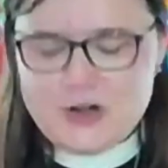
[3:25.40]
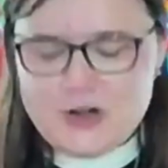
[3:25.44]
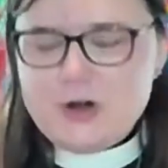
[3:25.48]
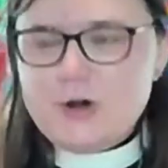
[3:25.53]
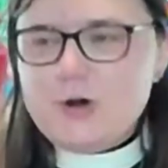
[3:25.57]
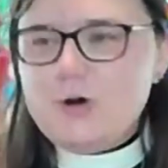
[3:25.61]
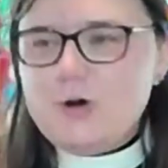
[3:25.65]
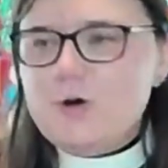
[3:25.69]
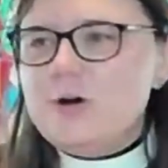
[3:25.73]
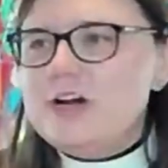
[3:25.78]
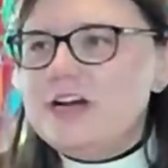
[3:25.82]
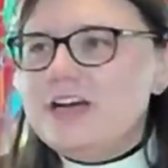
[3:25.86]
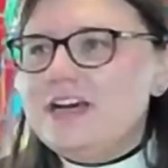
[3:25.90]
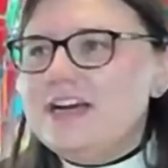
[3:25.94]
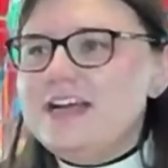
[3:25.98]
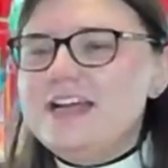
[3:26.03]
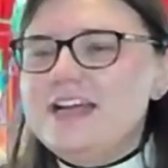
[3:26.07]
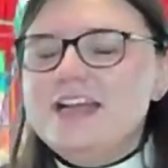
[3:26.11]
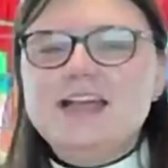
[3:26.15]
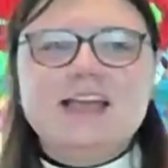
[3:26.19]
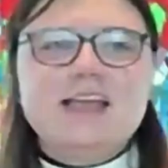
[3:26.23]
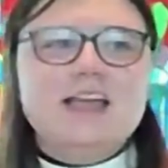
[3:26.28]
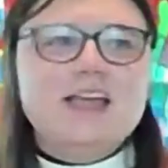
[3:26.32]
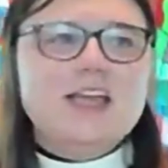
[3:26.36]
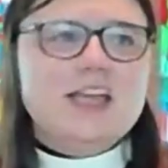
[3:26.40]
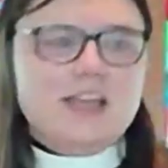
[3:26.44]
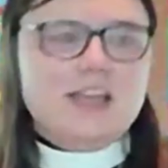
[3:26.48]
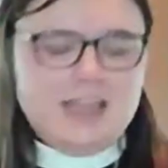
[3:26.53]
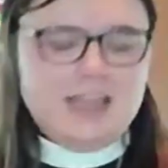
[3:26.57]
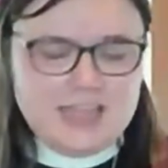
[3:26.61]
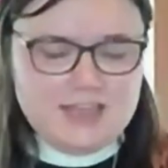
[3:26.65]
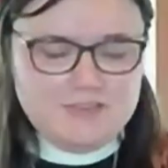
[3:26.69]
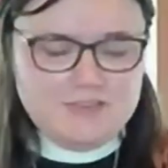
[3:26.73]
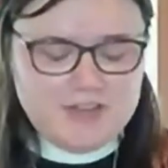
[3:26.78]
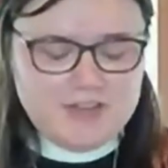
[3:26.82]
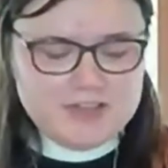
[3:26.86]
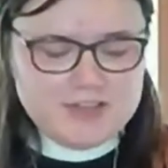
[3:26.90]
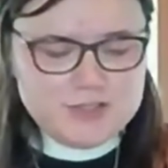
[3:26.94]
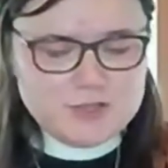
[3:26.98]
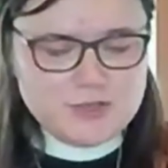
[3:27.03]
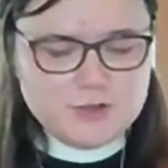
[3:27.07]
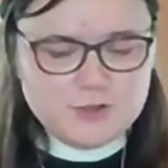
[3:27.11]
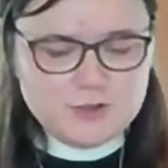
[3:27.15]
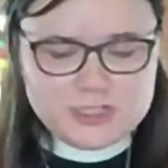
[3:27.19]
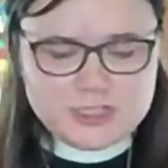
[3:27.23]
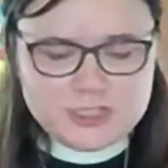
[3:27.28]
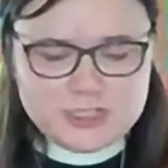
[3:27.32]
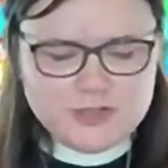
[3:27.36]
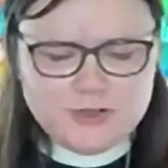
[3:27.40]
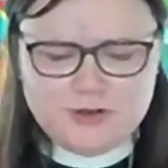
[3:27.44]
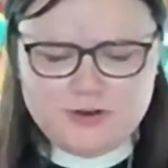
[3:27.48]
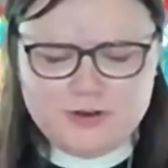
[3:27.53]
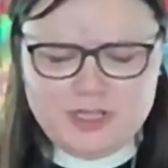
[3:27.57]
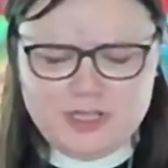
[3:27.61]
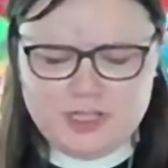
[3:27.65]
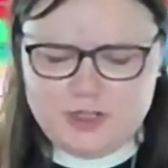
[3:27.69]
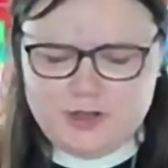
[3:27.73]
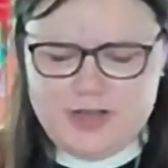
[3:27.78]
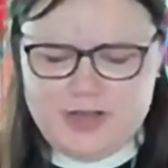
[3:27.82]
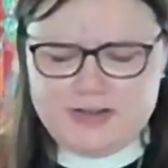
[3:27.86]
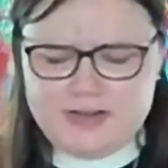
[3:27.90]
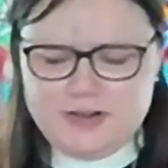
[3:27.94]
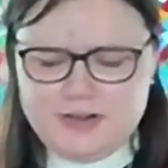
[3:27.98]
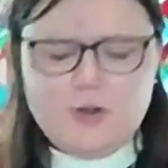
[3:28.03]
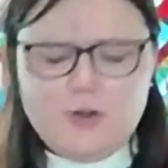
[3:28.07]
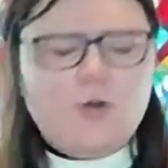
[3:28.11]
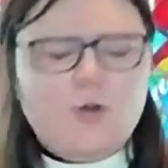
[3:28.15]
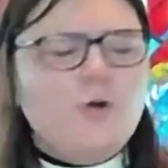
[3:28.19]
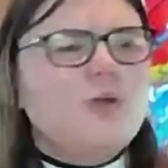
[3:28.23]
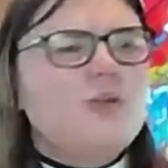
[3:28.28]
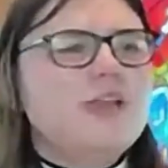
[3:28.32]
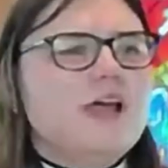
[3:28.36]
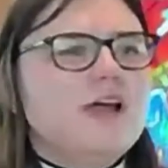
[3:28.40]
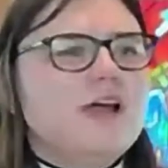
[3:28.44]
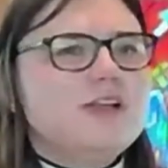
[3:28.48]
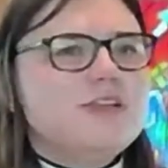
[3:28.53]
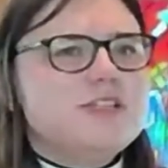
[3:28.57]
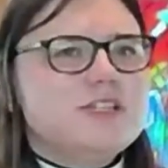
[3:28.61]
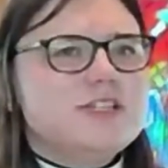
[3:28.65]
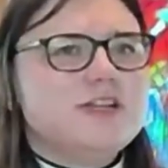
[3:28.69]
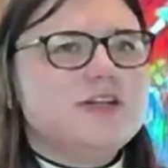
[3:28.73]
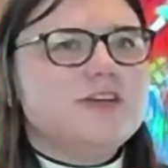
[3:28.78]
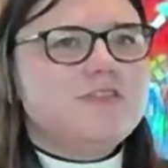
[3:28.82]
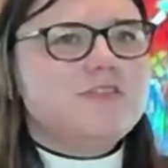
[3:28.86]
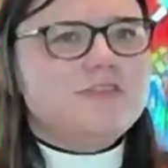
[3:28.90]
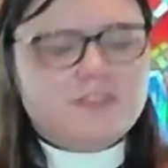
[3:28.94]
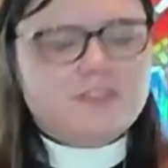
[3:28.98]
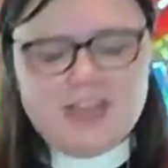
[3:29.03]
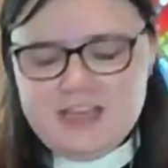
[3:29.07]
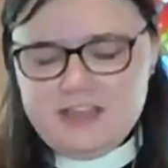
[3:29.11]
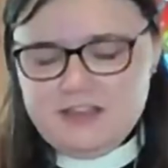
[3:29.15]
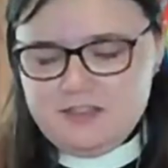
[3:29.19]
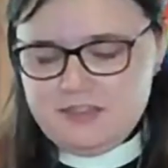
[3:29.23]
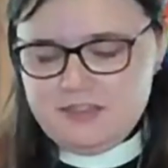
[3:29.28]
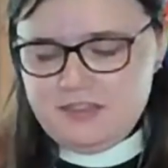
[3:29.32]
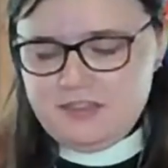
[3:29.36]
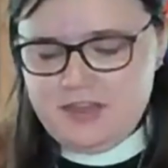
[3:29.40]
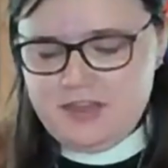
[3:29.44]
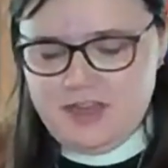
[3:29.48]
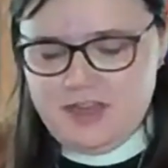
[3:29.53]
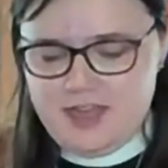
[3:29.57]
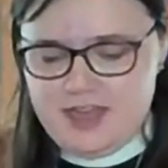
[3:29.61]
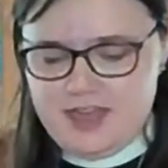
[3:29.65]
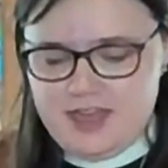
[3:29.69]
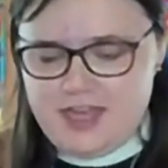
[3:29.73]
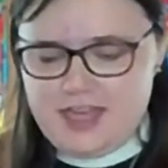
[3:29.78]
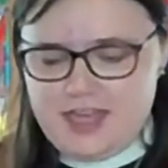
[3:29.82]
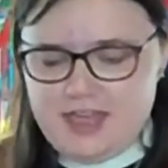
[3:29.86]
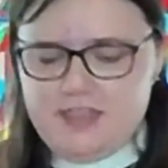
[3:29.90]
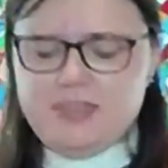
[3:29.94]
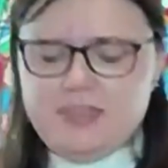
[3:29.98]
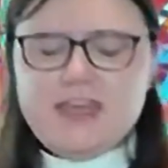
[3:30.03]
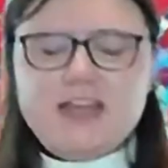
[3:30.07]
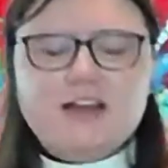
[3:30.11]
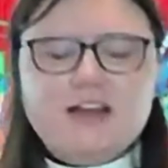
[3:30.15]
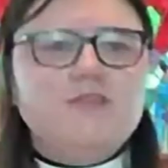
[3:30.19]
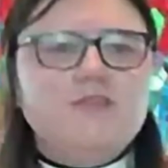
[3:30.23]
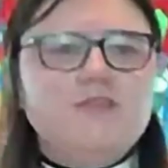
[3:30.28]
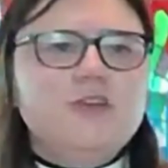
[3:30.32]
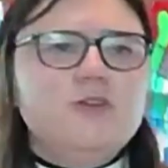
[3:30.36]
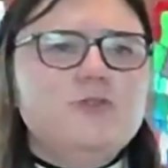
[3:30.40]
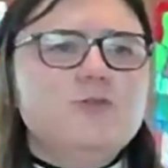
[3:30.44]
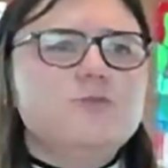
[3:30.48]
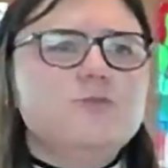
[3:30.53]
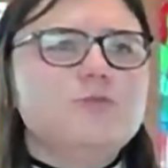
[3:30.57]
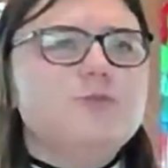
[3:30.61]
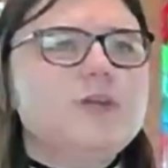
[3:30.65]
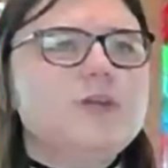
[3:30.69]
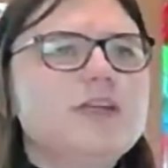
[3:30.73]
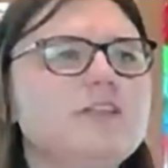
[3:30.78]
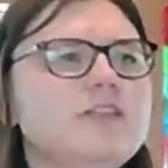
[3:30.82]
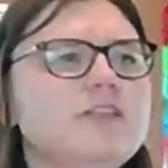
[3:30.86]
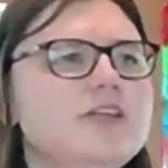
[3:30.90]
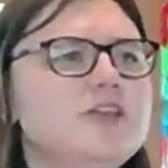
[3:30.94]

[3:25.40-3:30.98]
Or if I told you you had to hold on to your faith, and that if you really,